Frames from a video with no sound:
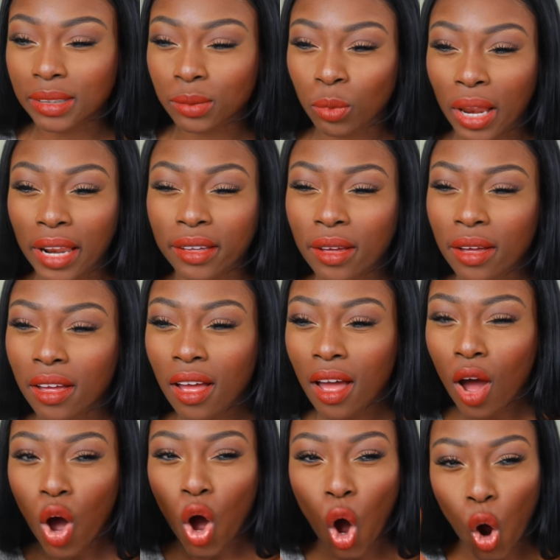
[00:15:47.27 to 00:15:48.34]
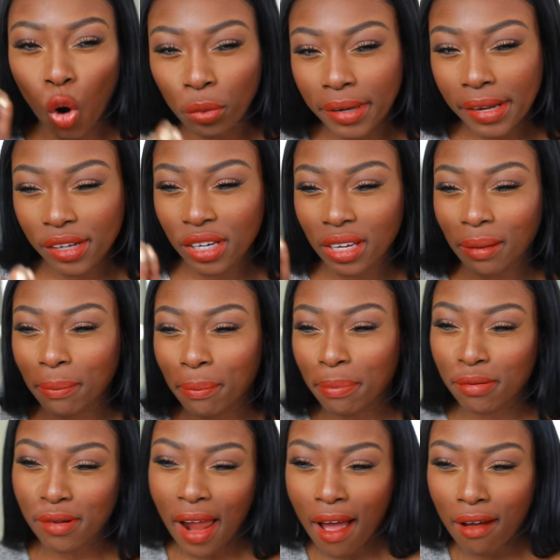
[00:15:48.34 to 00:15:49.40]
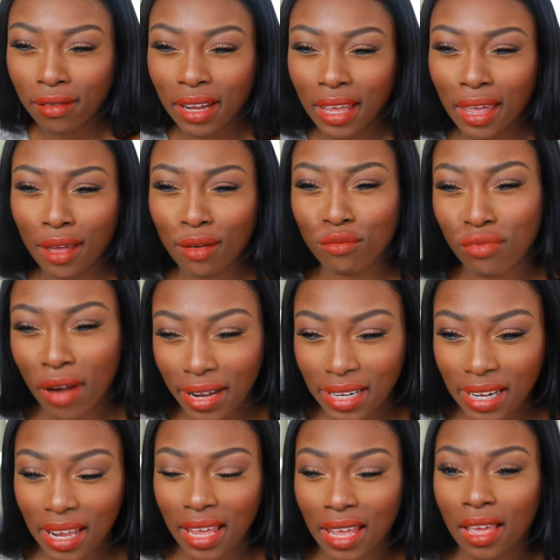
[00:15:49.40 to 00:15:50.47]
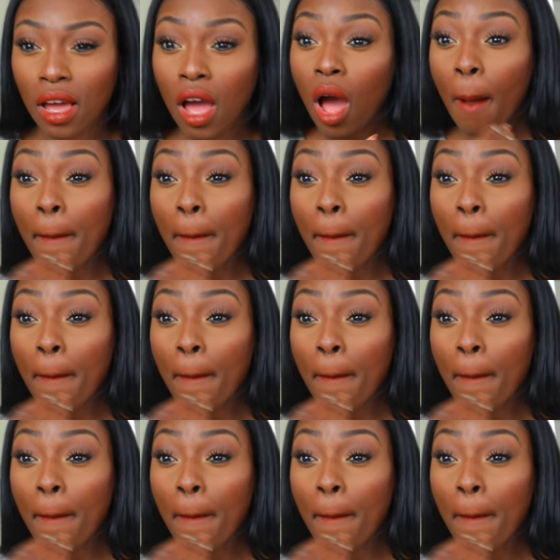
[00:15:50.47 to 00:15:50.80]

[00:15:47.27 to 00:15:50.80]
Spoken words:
It's more like a orangey, browny, reddy,